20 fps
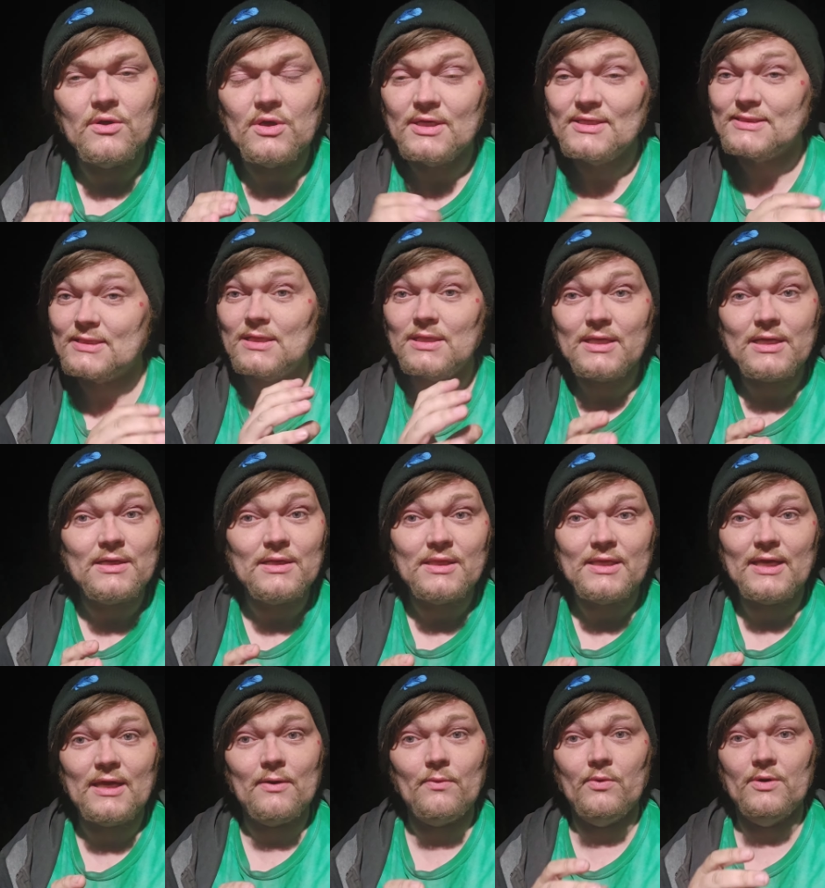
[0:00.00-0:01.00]
because
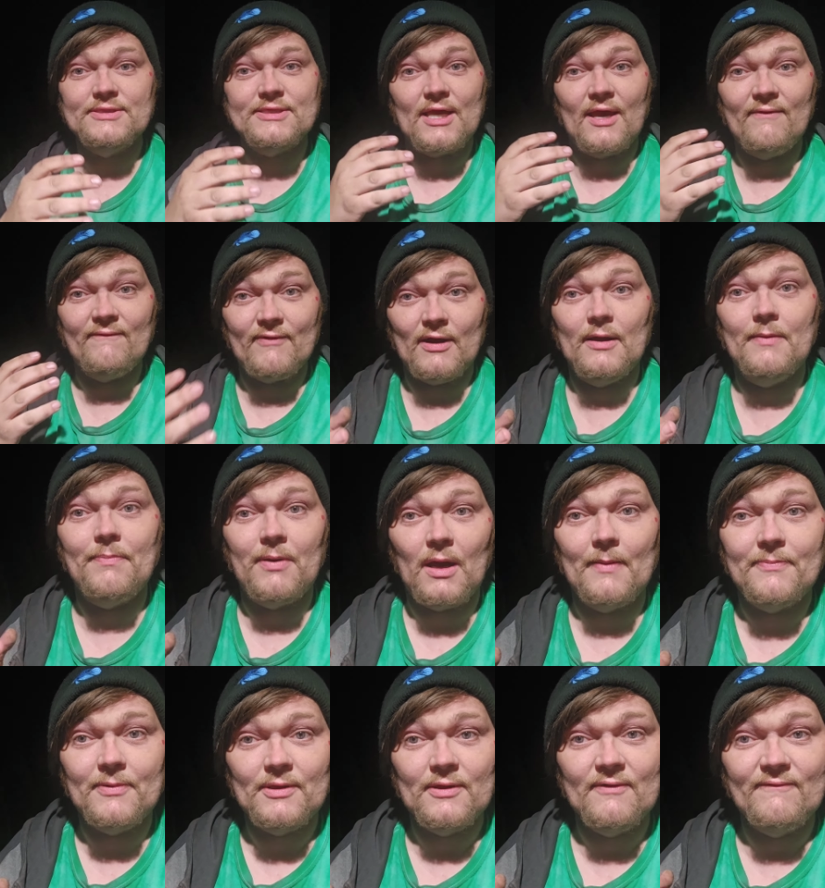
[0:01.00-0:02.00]
clearly it was a very
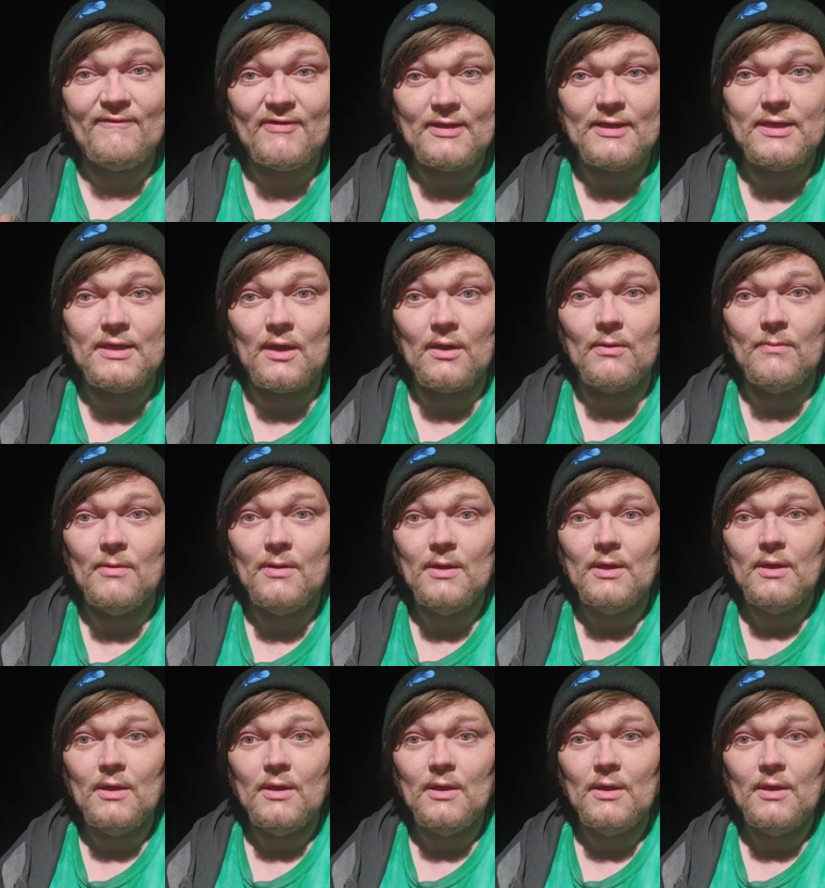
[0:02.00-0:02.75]
popular video.